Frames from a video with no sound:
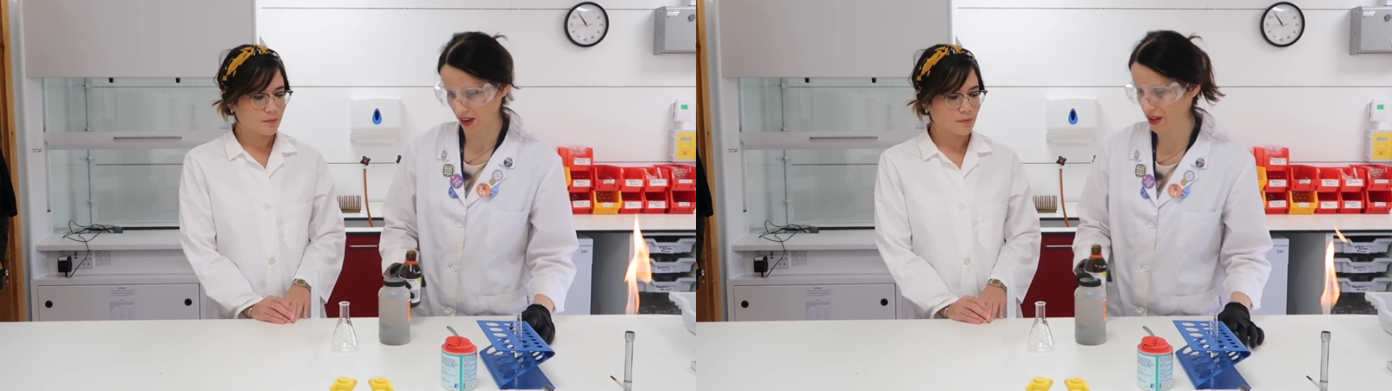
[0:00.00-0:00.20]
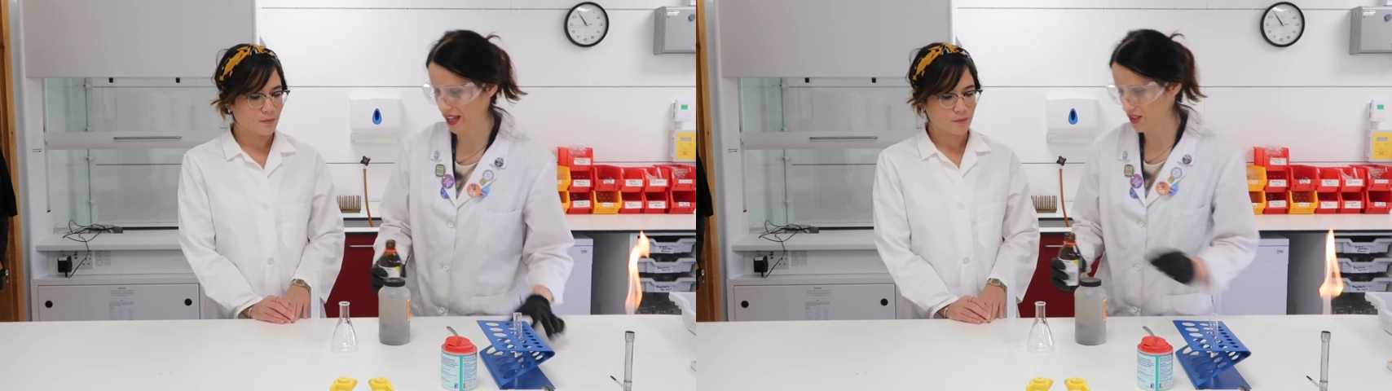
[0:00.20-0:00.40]

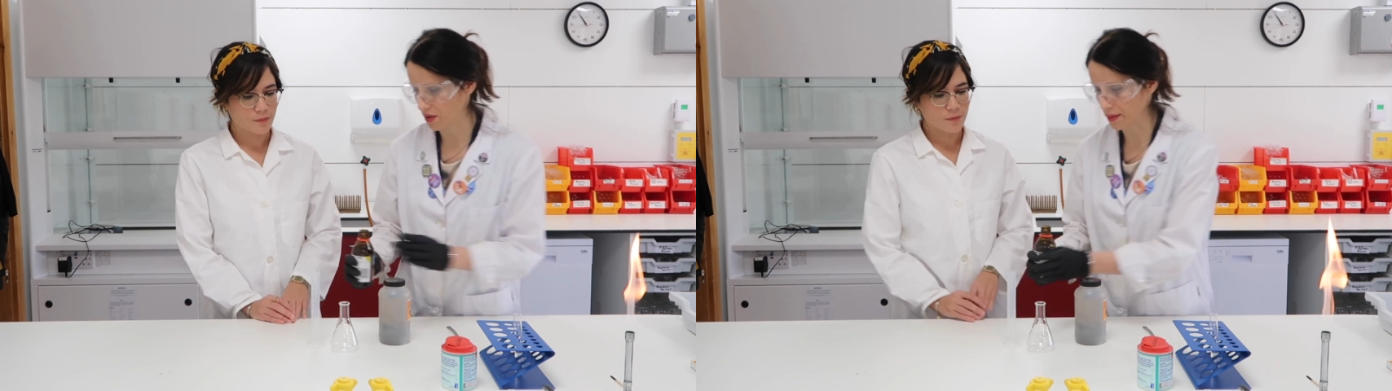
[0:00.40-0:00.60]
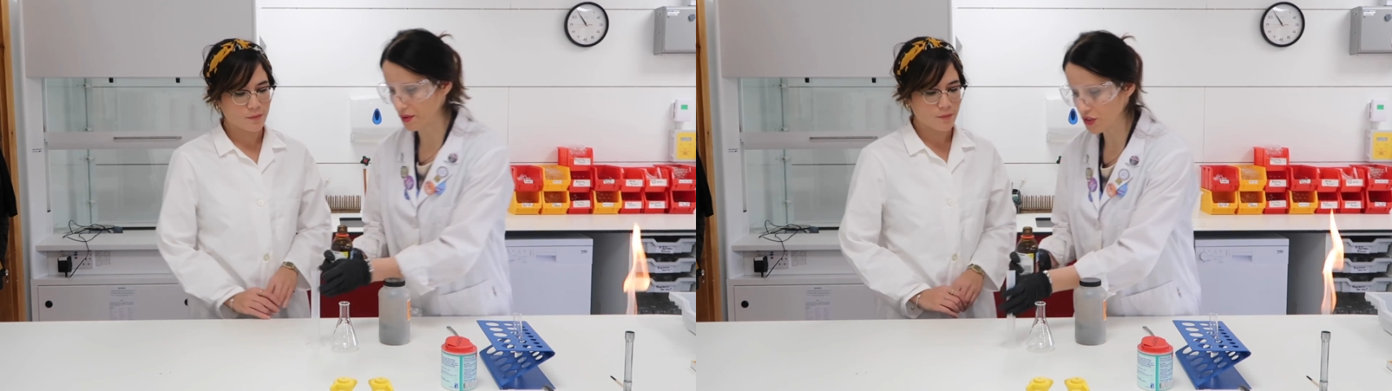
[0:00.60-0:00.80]
Speaker 1: Okay,
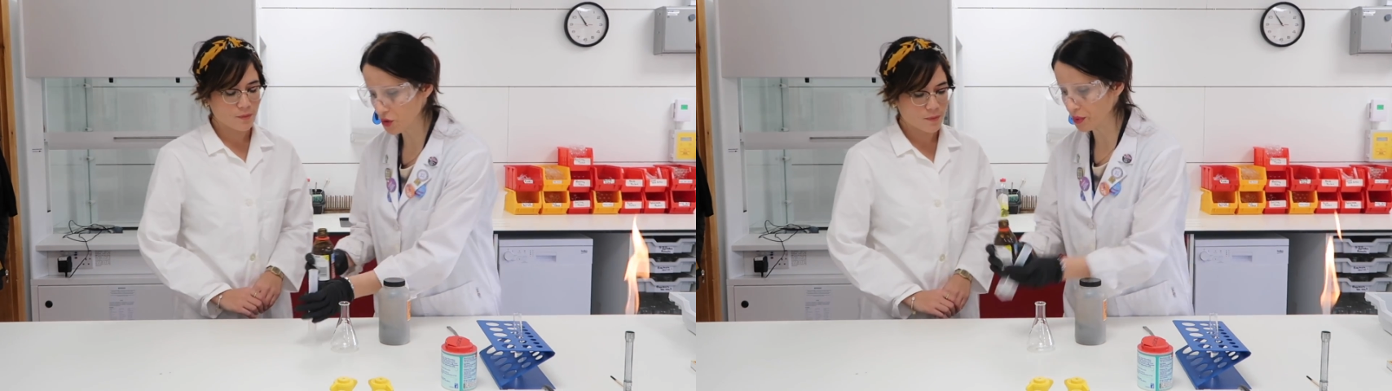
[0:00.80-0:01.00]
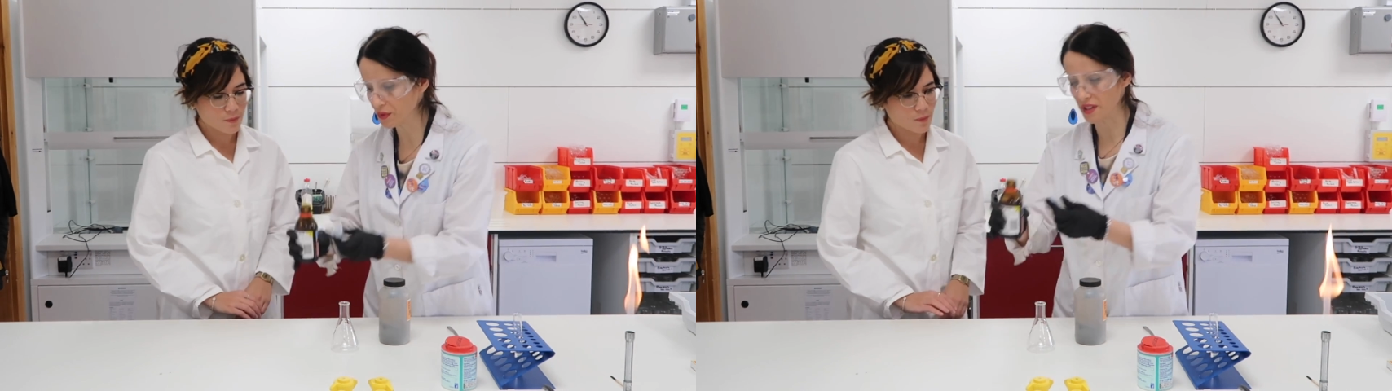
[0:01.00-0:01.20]
so I'm going
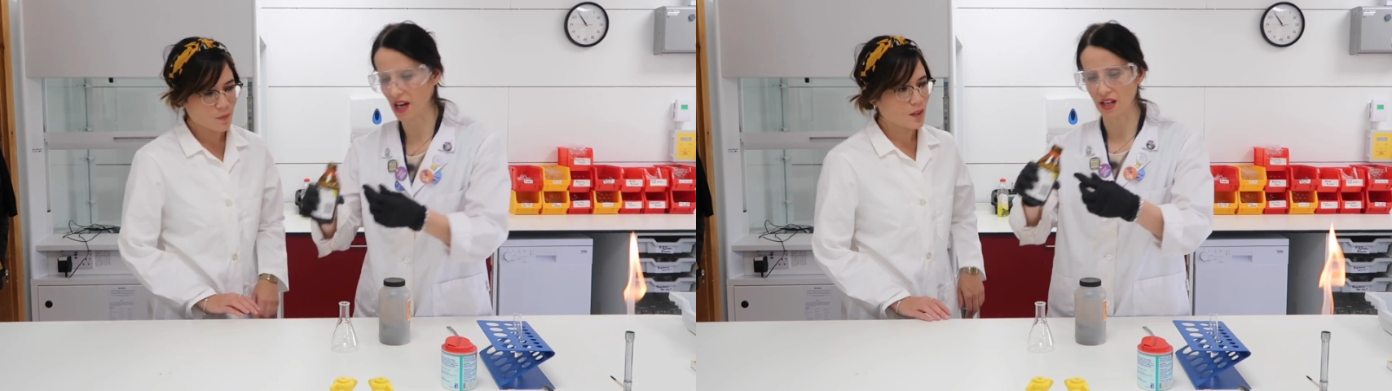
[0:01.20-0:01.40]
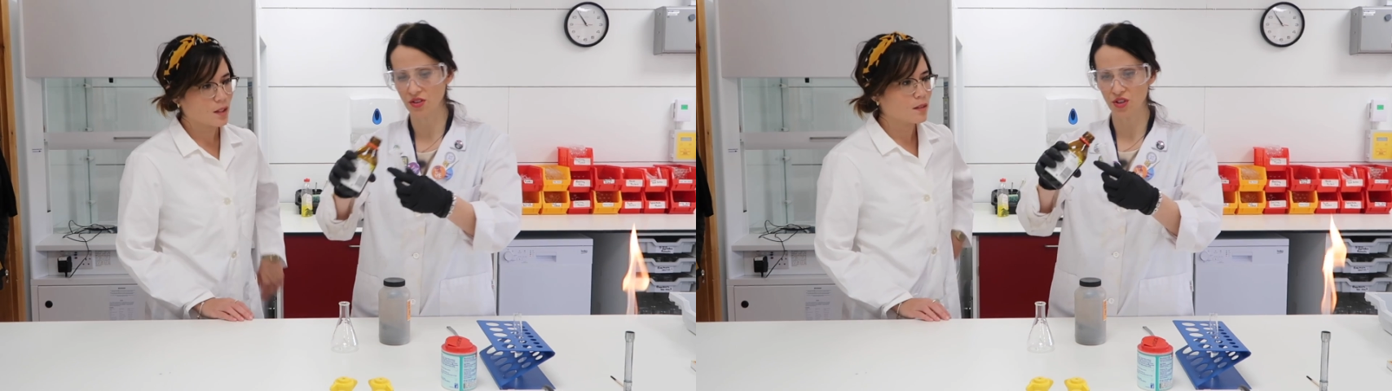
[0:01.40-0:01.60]
to put
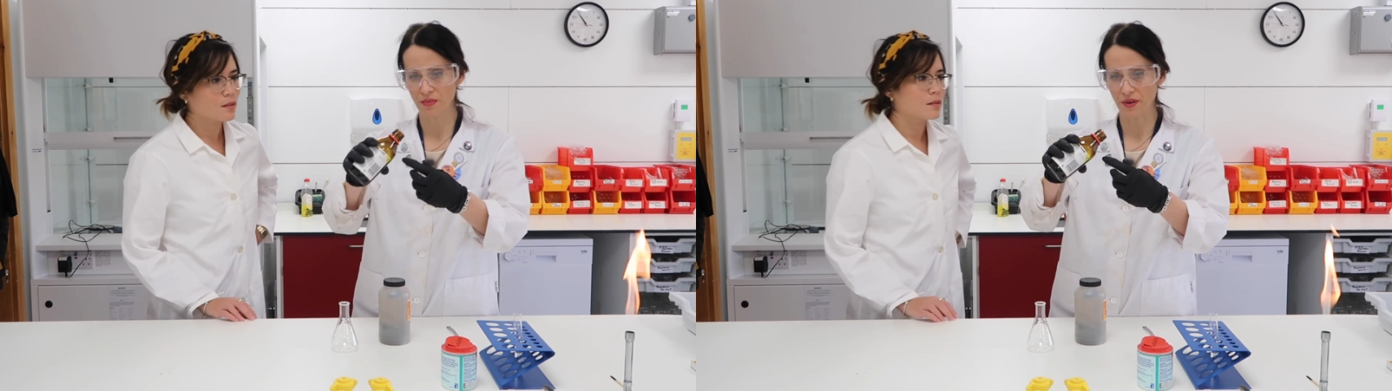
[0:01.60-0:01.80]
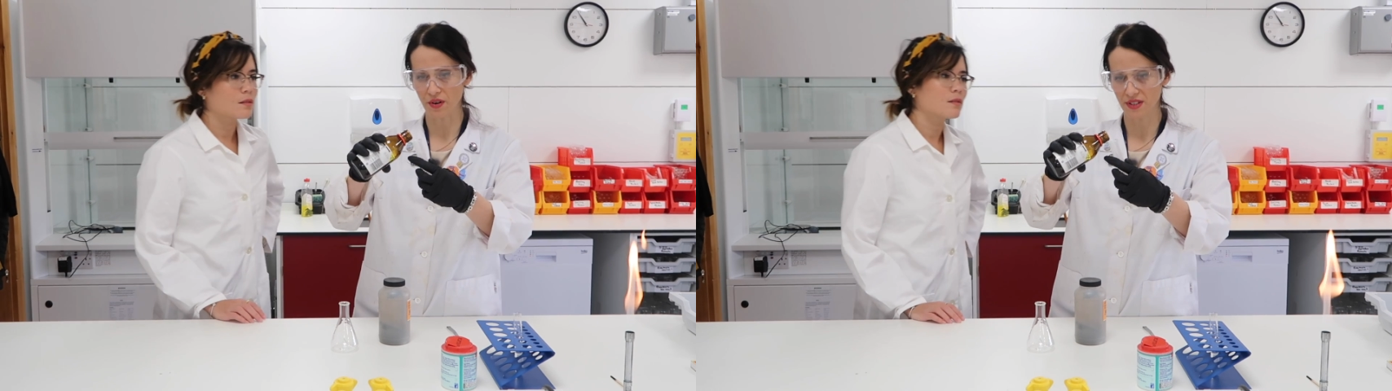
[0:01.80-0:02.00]
the
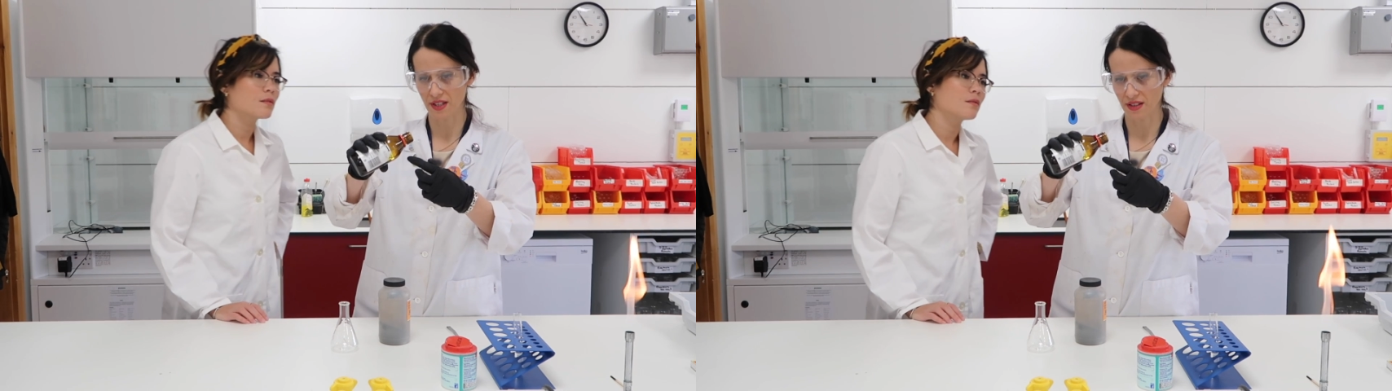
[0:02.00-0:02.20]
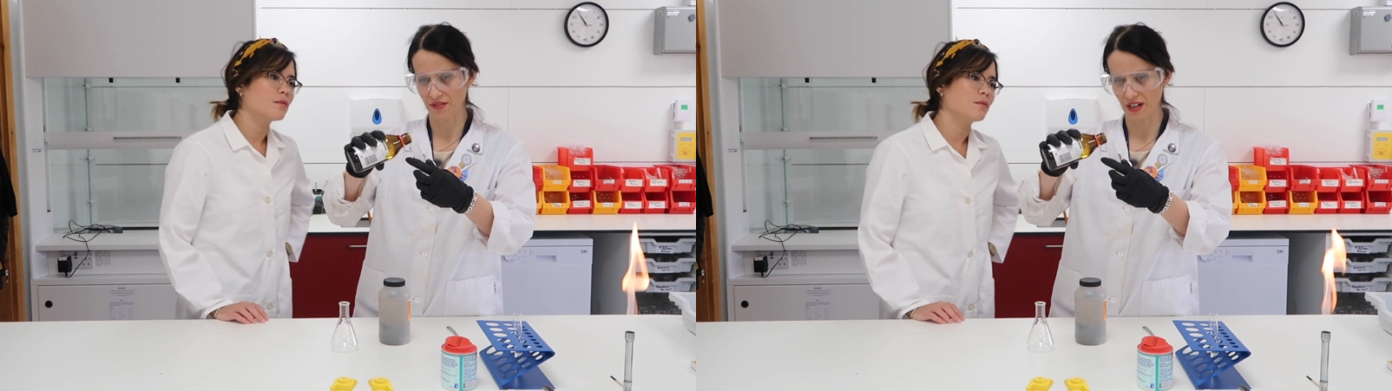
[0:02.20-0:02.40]
hydrogen
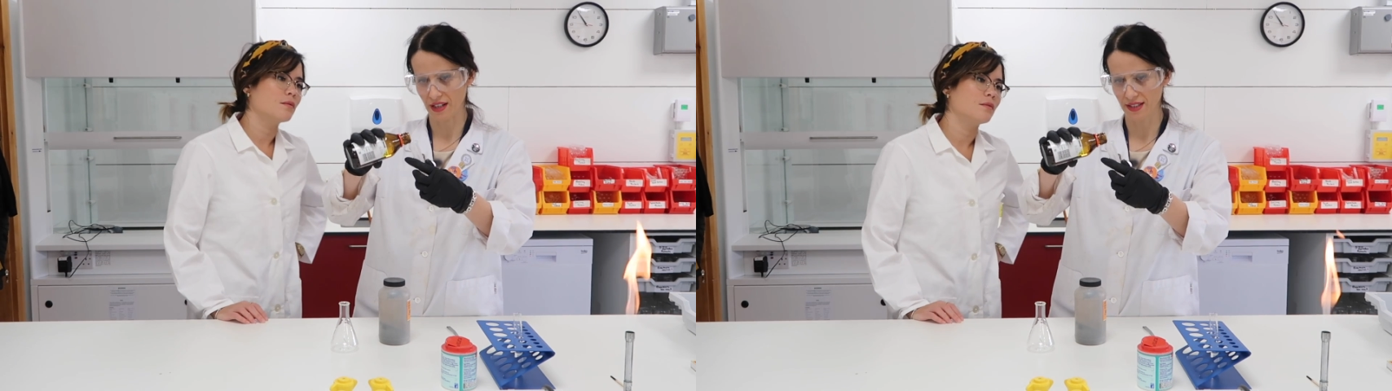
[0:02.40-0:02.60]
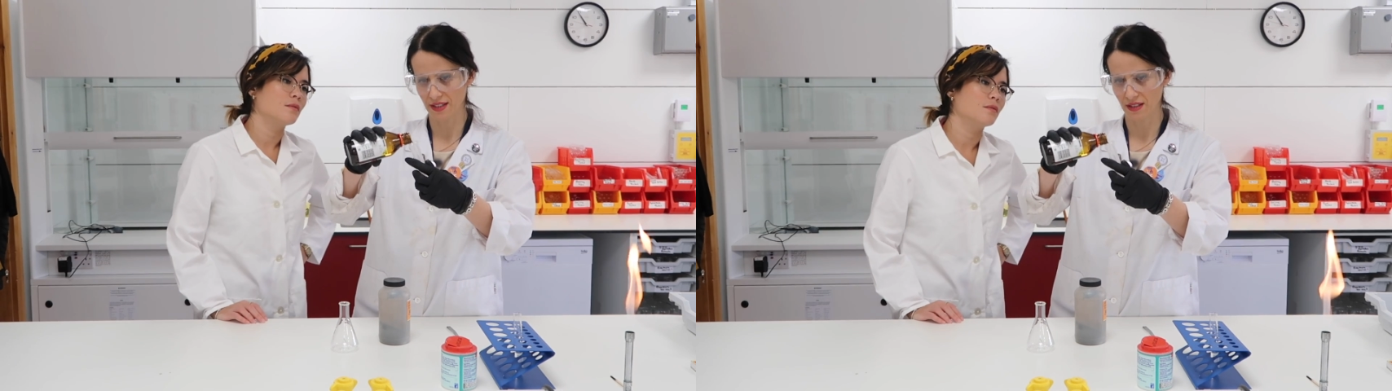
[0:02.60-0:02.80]
peroxide in the
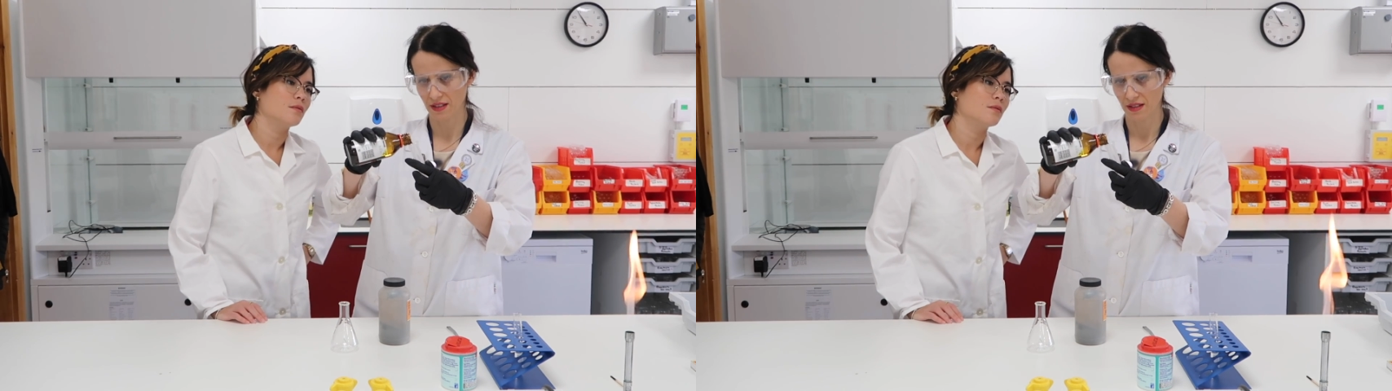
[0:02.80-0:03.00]
flask.